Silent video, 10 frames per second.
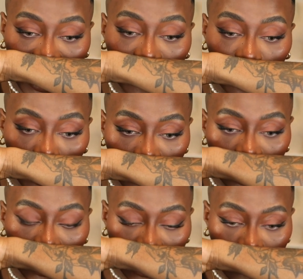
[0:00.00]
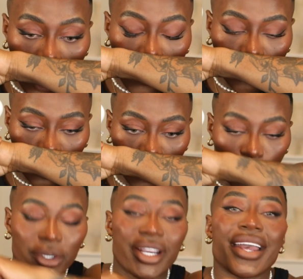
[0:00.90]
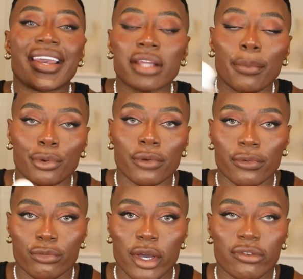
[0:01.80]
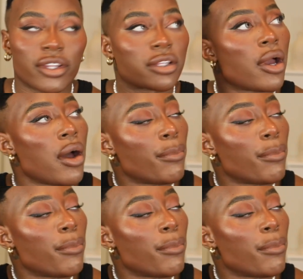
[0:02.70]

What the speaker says: it does smell beautiful. And it is a beautiful fragrance.